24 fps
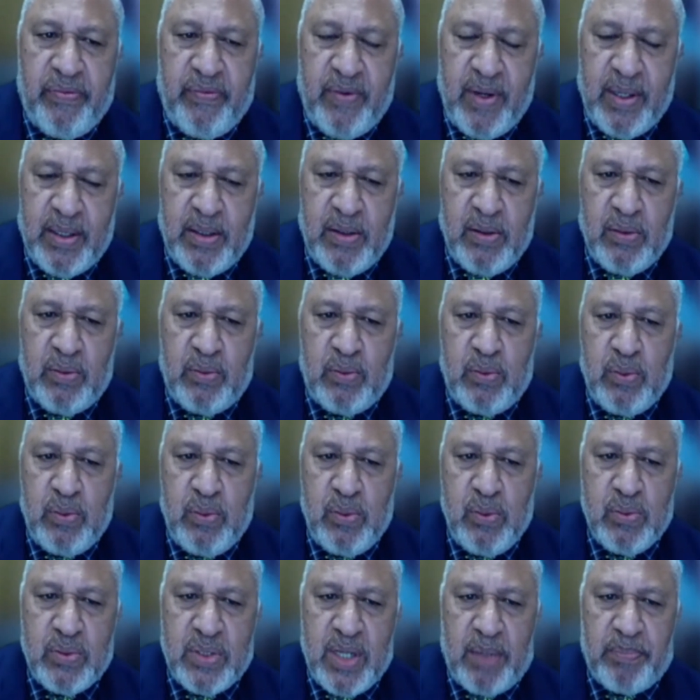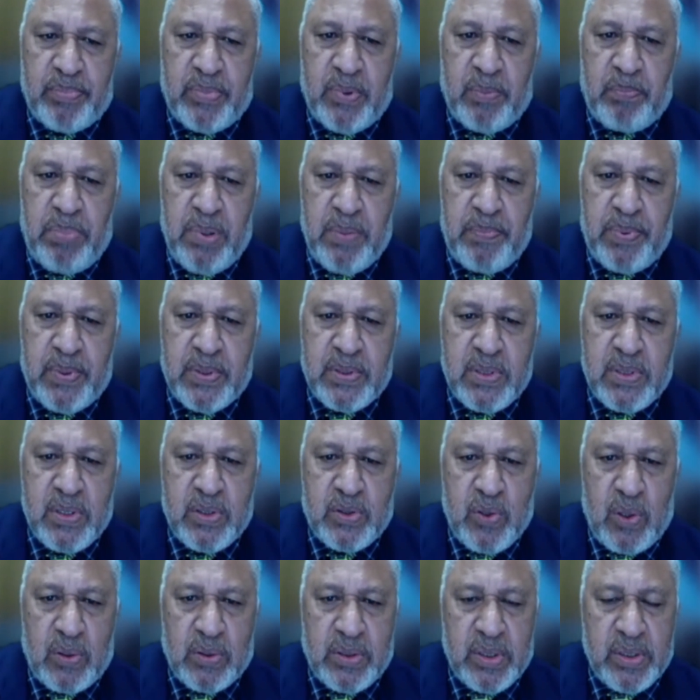threaten to use up the people's
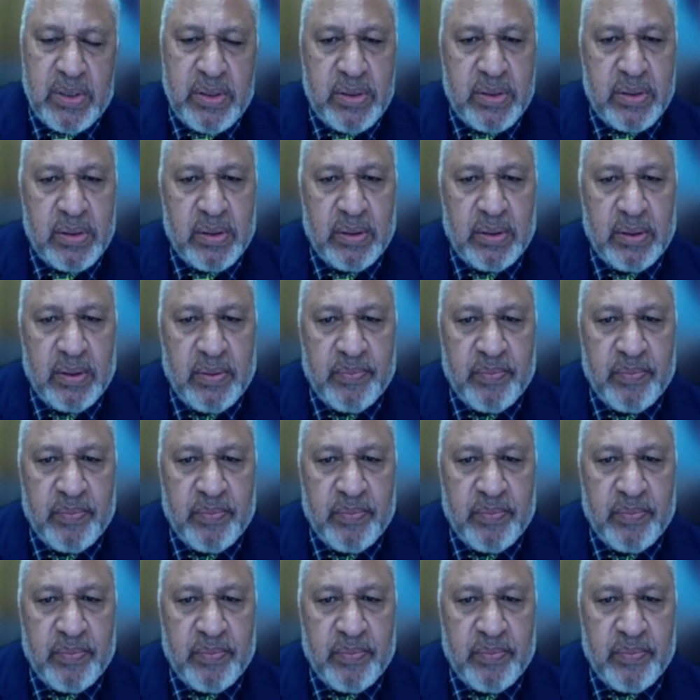resources